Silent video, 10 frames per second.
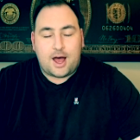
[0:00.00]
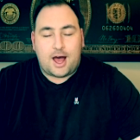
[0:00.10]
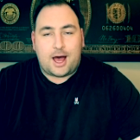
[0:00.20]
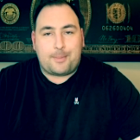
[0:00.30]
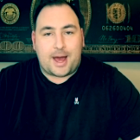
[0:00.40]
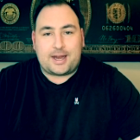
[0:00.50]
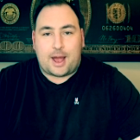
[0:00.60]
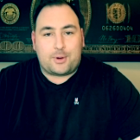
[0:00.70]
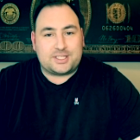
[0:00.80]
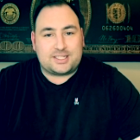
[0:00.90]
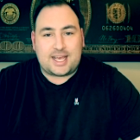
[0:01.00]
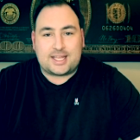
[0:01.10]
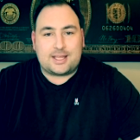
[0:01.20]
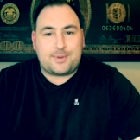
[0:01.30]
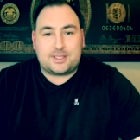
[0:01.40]
Um, I, I wasn't
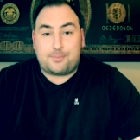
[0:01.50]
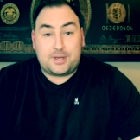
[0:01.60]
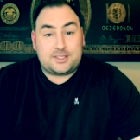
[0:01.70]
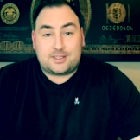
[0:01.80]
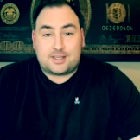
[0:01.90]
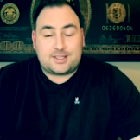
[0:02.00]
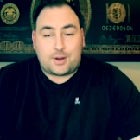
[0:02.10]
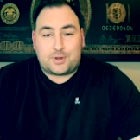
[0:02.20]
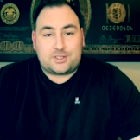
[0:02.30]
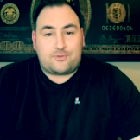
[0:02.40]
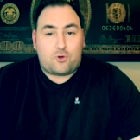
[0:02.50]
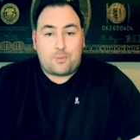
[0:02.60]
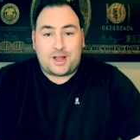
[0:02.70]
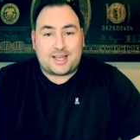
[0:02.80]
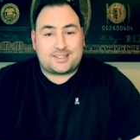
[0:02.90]
taking them as a business because I wasn't
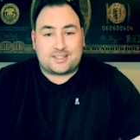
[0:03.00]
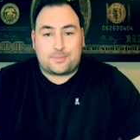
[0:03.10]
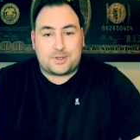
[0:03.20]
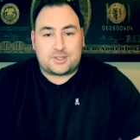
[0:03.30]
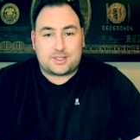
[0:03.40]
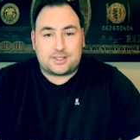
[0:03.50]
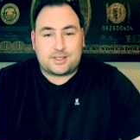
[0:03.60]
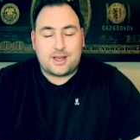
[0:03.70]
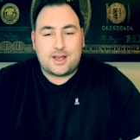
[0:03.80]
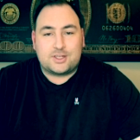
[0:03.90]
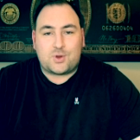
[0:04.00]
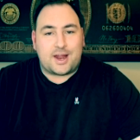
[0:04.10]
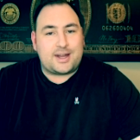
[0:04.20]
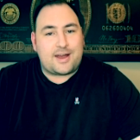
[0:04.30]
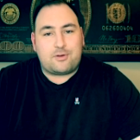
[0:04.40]
formalized as a business. So
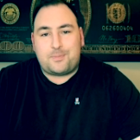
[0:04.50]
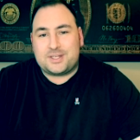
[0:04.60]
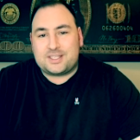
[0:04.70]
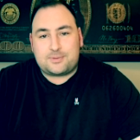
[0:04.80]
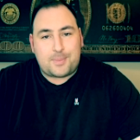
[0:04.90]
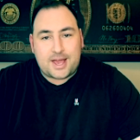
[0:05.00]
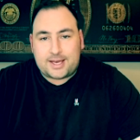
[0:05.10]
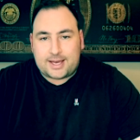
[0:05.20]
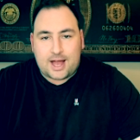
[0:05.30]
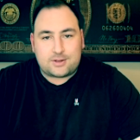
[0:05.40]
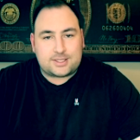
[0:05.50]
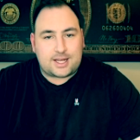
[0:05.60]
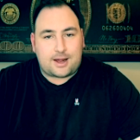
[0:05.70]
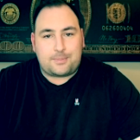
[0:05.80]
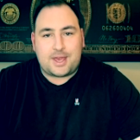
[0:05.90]
I didn't have a business bank account
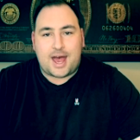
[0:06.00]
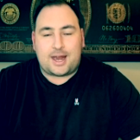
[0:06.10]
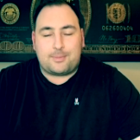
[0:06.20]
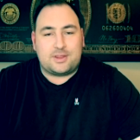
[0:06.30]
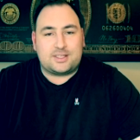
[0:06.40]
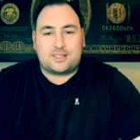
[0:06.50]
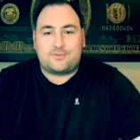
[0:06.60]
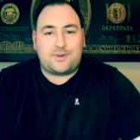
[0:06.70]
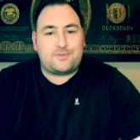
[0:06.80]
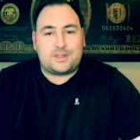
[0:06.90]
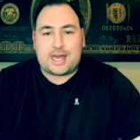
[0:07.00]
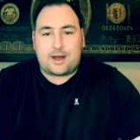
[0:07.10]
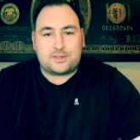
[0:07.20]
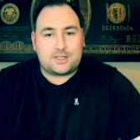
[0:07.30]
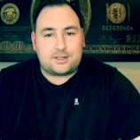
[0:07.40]
set up yet. I mean, this is fifty
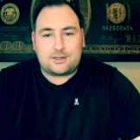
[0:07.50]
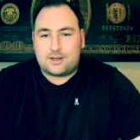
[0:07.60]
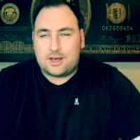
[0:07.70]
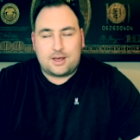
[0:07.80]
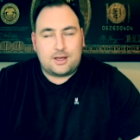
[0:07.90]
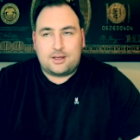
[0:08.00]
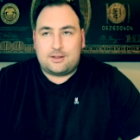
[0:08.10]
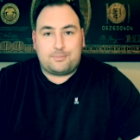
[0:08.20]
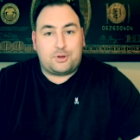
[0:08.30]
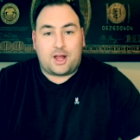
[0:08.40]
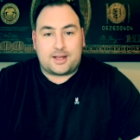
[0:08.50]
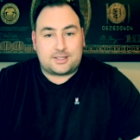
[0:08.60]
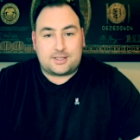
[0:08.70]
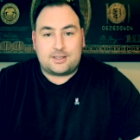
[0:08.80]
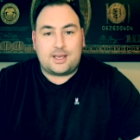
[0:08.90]
thousand
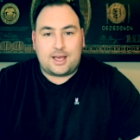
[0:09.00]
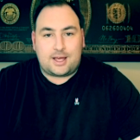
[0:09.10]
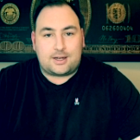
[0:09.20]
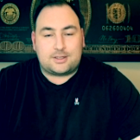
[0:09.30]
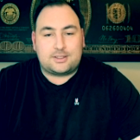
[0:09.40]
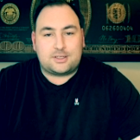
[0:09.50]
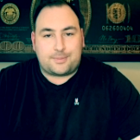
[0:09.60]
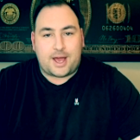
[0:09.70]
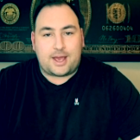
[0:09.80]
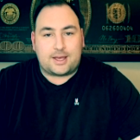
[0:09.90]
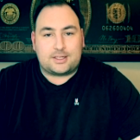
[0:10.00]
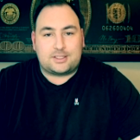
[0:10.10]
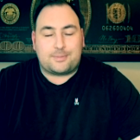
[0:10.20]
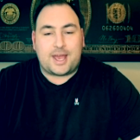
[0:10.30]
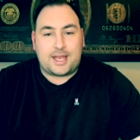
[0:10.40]
plus in to my,
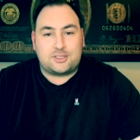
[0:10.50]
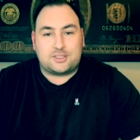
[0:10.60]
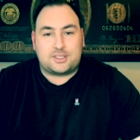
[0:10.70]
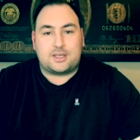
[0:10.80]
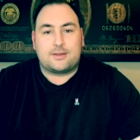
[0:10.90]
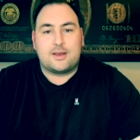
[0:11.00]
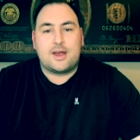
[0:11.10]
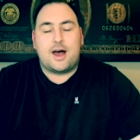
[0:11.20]
to my agency.